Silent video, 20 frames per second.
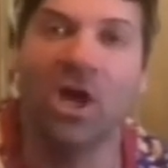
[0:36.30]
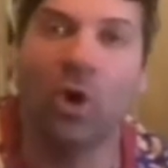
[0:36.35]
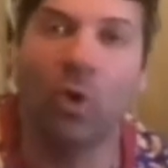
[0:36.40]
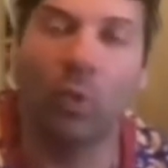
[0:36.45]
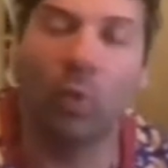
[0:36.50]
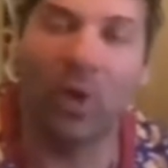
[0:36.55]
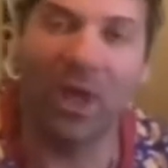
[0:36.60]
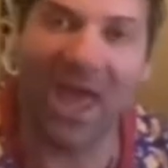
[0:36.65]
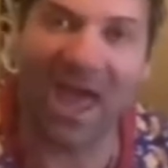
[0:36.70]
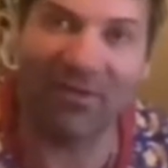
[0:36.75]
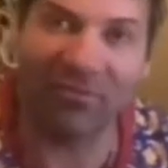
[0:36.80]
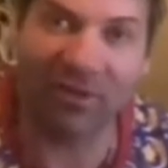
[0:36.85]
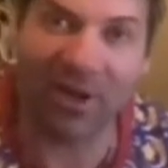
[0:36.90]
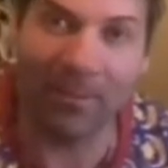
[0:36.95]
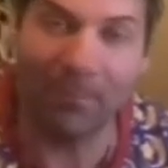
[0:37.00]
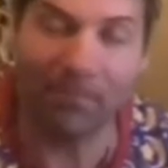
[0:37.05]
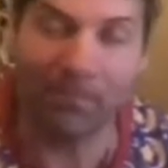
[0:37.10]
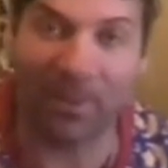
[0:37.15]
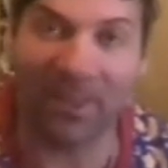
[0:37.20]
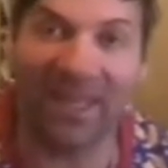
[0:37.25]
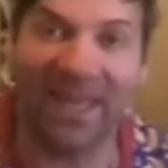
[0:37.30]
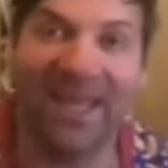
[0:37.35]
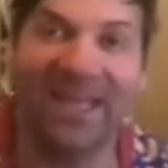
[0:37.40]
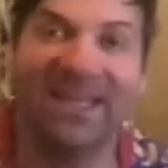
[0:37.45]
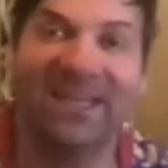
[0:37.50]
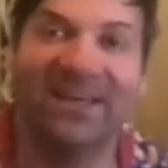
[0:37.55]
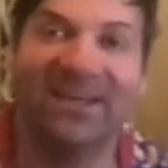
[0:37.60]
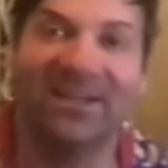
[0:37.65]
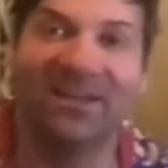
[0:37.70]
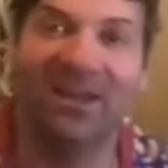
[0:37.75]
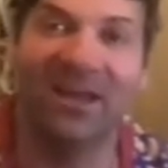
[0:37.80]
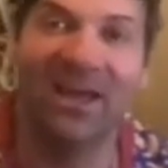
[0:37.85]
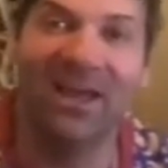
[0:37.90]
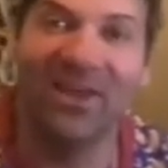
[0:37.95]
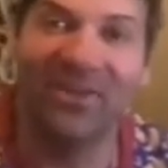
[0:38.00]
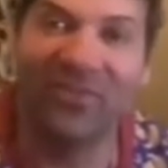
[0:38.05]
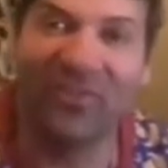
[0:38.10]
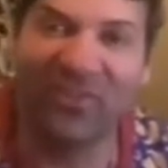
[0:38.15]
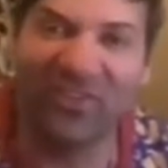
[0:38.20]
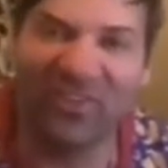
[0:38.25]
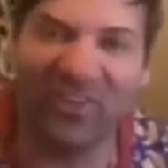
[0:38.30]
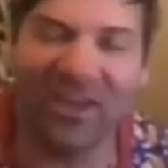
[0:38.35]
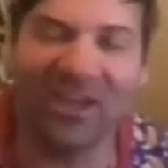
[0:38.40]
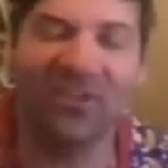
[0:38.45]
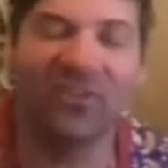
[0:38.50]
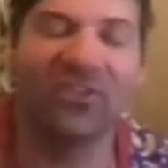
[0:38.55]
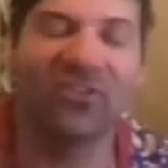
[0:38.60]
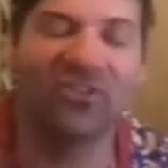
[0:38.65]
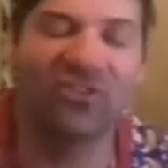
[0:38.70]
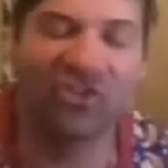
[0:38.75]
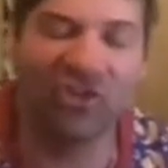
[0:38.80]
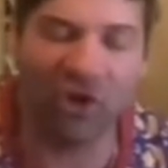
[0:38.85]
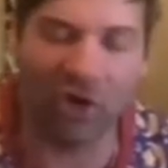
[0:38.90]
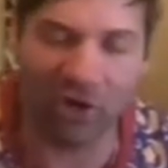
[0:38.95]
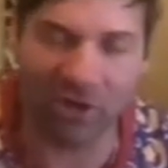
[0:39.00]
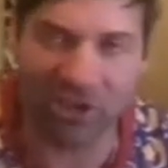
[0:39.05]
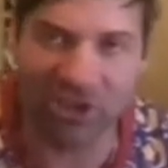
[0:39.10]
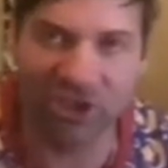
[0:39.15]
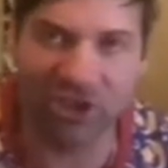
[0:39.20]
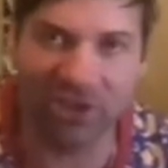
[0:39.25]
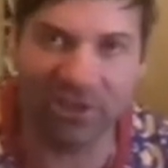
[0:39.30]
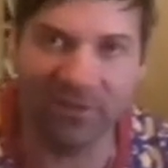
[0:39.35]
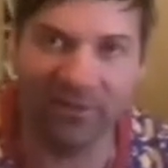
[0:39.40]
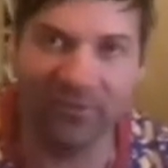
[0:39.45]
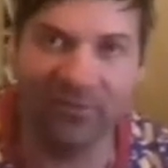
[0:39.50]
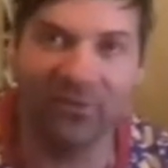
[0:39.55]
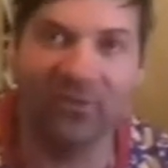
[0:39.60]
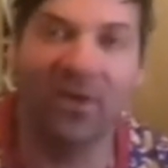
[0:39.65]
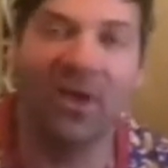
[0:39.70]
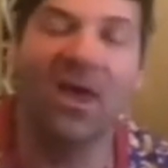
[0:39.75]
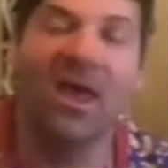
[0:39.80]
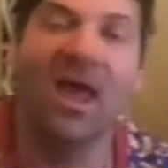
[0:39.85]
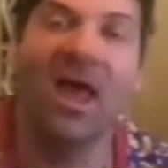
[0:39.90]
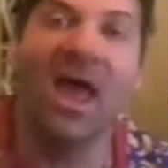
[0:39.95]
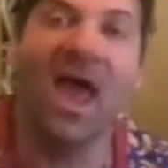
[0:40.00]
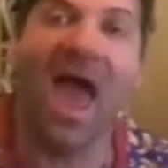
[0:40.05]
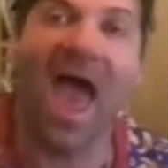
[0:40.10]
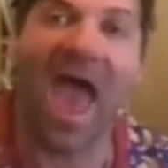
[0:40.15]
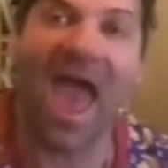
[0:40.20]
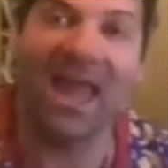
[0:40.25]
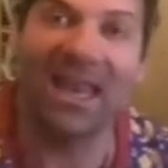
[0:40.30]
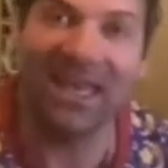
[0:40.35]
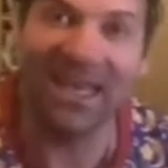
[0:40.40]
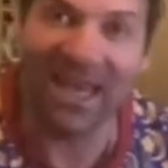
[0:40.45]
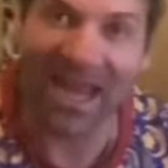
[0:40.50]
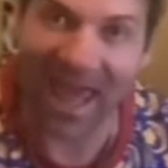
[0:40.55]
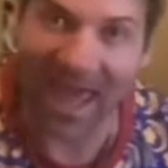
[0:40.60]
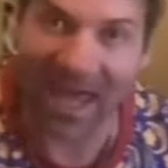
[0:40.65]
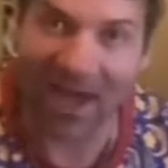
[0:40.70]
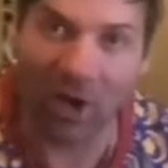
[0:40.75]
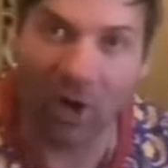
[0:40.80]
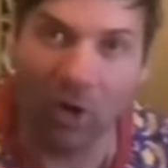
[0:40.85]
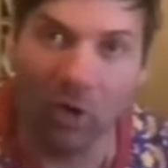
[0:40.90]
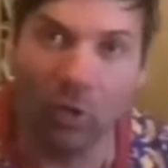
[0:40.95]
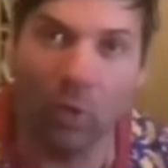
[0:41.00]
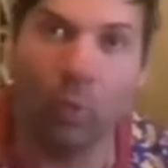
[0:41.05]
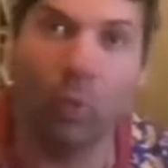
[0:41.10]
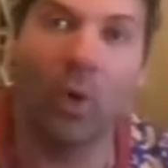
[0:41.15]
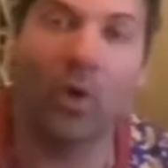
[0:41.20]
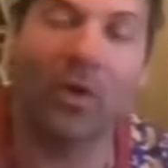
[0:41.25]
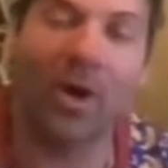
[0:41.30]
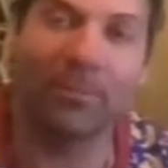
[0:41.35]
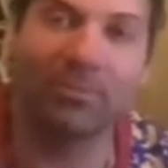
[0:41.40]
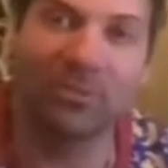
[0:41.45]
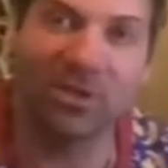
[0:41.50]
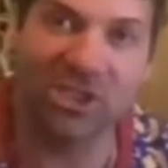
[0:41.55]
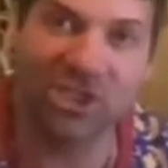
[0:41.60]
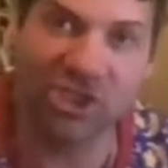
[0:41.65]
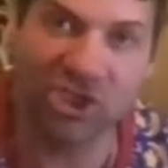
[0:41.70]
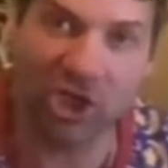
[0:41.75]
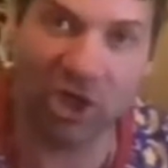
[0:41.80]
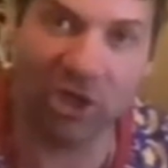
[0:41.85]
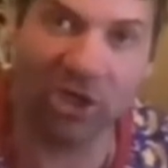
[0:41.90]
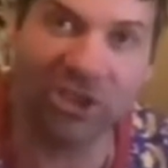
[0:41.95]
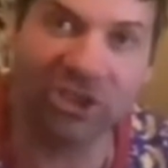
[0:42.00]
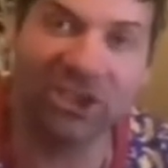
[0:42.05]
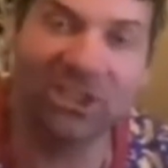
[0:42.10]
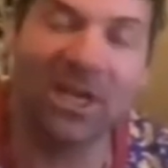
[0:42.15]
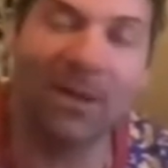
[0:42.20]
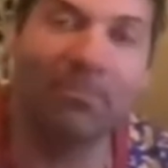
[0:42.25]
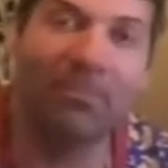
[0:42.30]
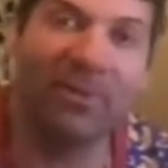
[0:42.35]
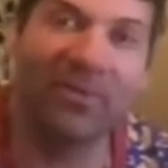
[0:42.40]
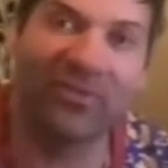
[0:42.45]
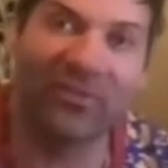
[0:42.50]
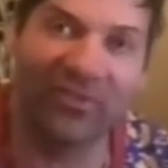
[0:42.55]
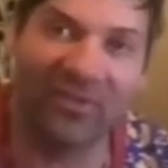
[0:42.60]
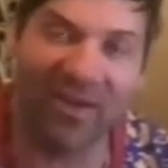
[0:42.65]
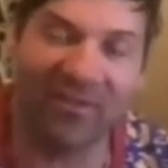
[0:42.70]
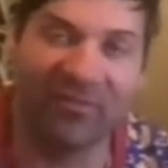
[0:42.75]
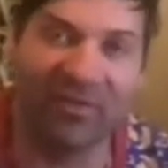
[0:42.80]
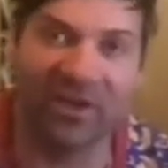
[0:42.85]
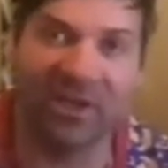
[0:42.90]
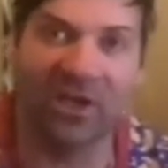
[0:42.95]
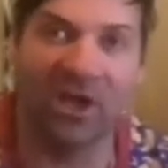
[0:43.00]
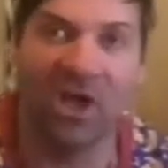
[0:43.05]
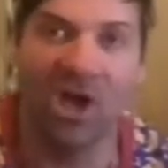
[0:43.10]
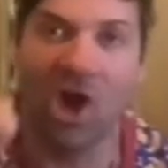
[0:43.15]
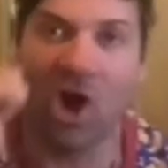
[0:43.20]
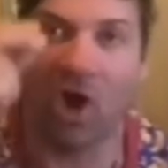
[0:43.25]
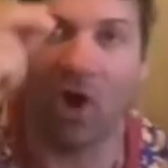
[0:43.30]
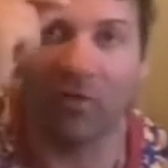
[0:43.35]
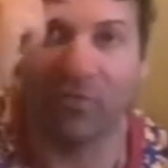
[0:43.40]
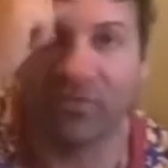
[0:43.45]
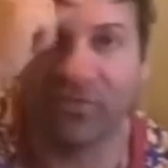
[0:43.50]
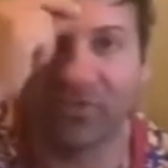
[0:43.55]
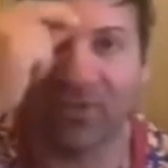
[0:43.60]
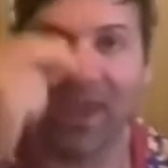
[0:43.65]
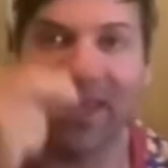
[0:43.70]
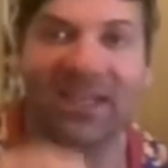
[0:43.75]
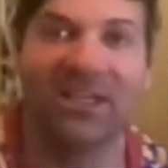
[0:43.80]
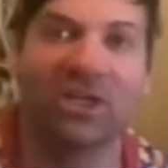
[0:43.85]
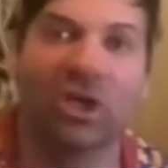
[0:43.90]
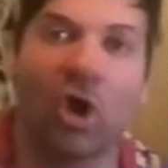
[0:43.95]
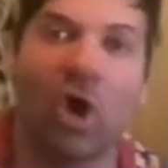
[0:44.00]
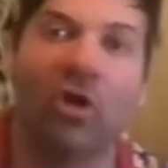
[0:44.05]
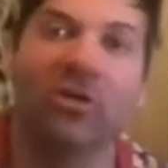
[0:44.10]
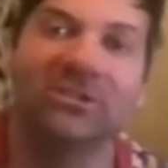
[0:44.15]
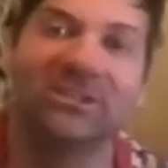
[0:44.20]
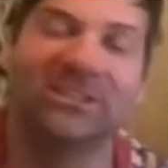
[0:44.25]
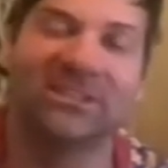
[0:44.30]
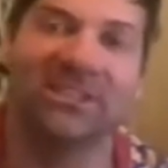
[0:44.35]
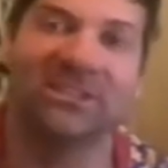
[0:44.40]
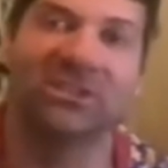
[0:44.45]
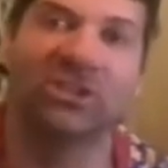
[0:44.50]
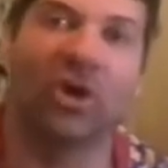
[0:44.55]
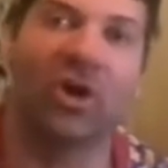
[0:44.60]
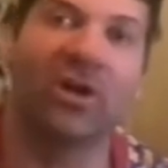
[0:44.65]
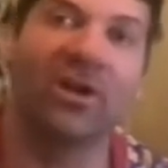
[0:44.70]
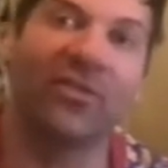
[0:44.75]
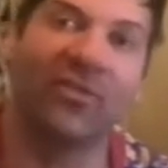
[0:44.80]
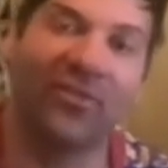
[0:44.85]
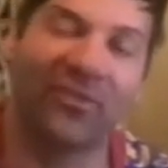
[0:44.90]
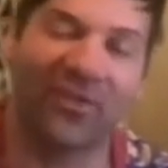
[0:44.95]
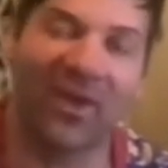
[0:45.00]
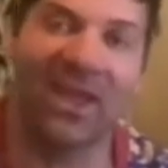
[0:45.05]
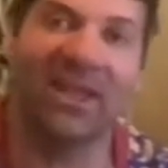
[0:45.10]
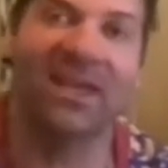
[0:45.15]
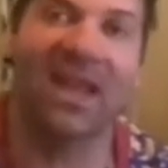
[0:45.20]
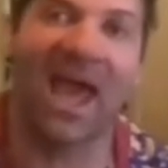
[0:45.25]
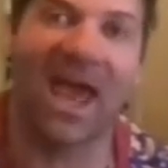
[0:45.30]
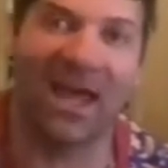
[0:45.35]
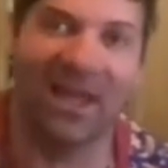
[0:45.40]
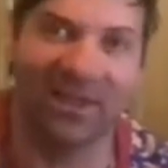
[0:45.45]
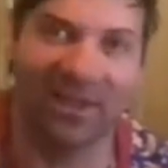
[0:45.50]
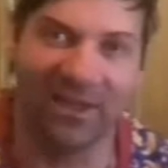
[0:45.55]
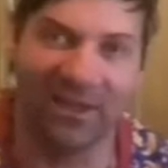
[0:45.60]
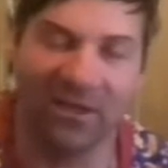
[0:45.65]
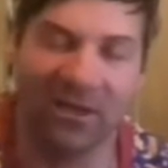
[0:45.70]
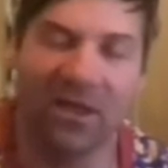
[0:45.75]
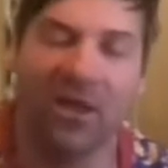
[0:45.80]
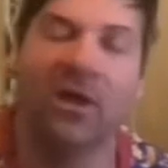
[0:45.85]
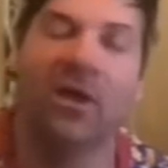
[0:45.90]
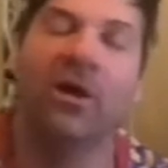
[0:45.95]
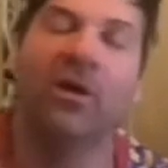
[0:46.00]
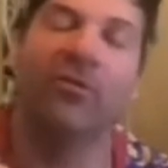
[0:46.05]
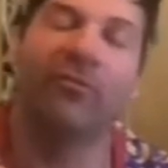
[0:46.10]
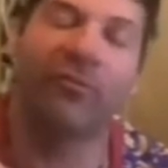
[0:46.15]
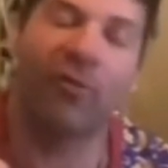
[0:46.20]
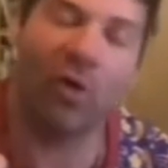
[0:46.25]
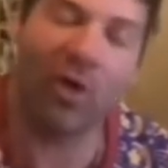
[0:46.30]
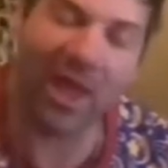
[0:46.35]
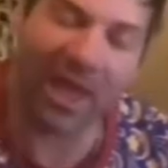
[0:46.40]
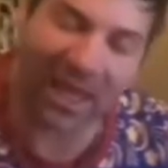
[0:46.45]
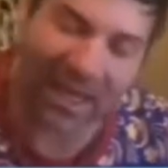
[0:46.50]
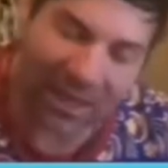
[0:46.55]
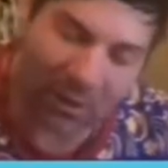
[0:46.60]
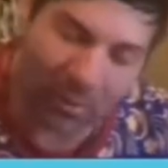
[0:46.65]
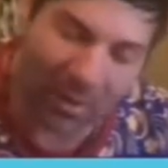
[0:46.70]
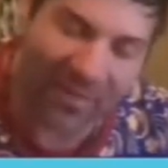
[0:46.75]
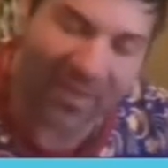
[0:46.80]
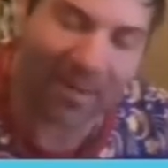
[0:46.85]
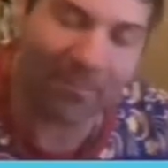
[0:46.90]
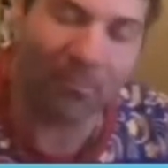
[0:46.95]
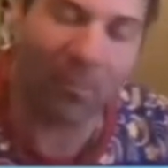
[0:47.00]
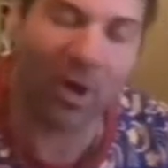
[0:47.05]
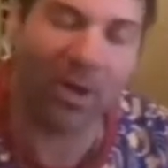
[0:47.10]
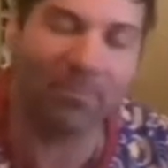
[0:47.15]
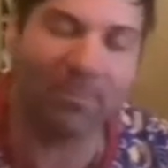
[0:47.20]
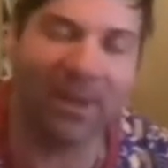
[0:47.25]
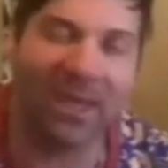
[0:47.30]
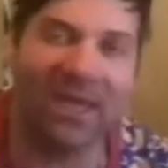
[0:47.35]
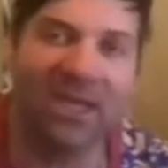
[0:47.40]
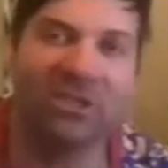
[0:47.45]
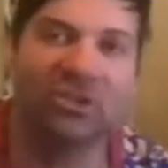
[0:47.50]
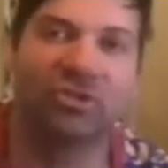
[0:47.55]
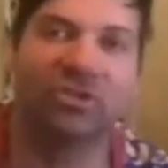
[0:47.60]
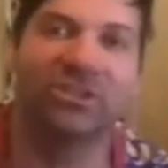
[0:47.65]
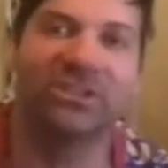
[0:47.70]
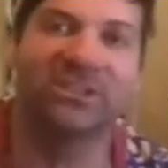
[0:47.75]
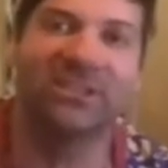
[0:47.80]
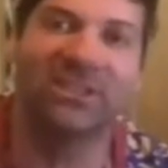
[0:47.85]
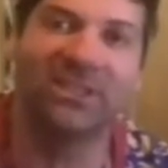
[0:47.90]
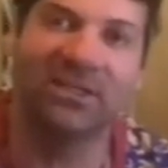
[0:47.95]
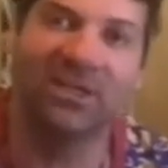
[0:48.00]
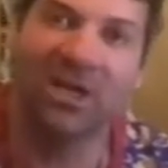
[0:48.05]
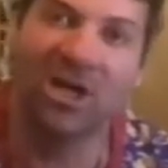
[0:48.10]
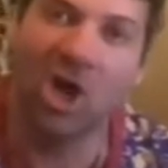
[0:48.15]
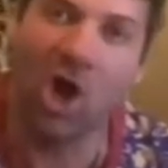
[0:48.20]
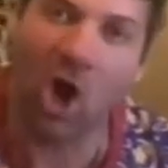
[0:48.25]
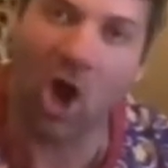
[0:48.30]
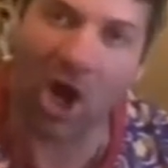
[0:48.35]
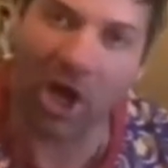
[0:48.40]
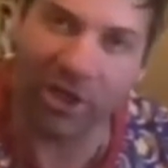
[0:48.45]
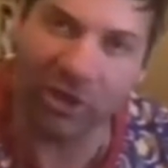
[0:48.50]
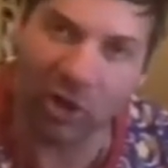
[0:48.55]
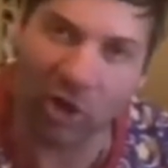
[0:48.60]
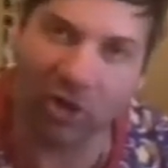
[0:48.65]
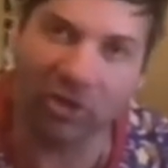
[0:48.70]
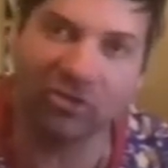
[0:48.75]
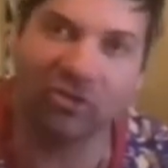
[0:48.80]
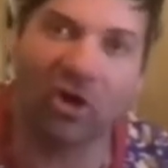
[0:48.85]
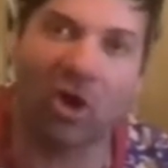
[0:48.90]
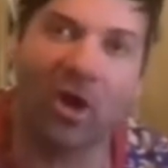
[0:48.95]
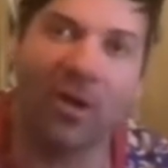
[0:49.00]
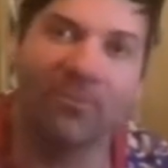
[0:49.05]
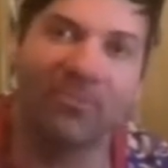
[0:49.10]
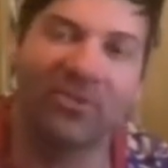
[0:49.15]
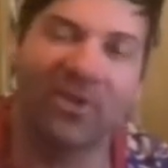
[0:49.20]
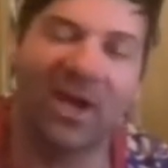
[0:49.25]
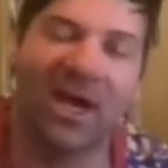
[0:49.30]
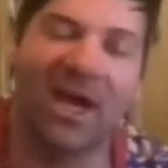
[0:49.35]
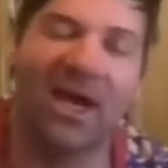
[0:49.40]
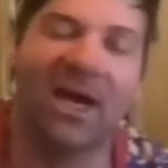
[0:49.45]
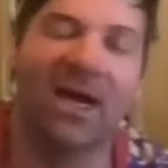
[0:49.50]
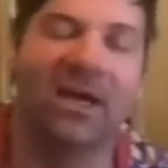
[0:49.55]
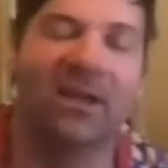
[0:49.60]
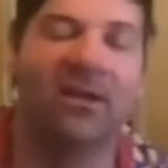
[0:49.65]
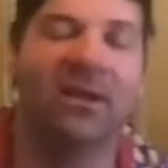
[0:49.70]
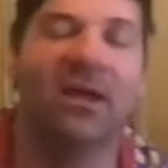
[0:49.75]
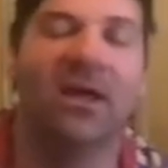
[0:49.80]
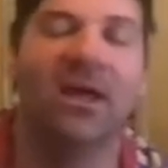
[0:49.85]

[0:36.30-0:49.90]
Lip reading: We have completed 6 churches and now we're up to Church number 7 of St. Constantine and St. Helen. For anyone that might be interested, I know times are hard,